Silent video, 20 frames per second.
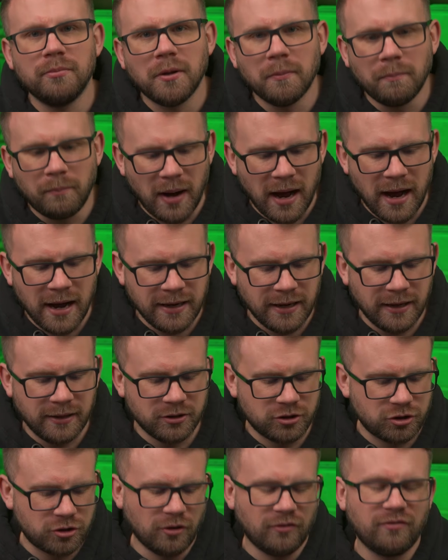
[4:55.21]
you buying
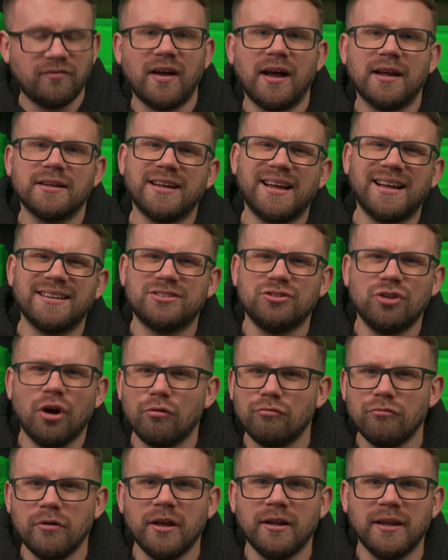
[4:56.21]
stuff that's not
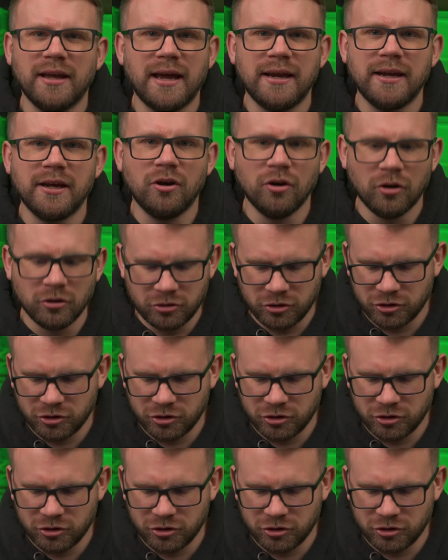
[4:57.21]
really any good.